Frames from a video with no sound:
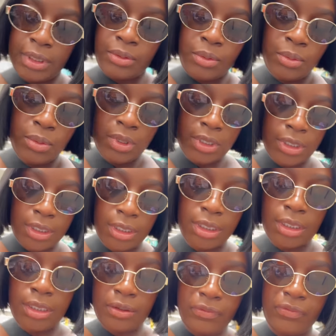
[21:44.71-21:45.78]
and
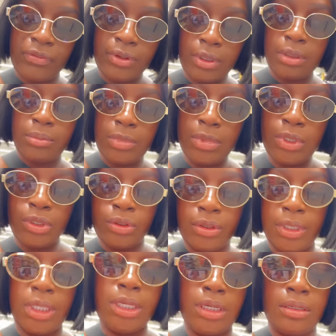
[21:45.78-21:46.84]
one from
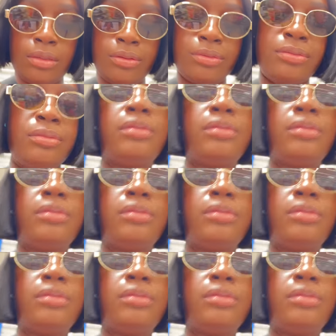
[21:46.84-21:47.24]
L'Oreal.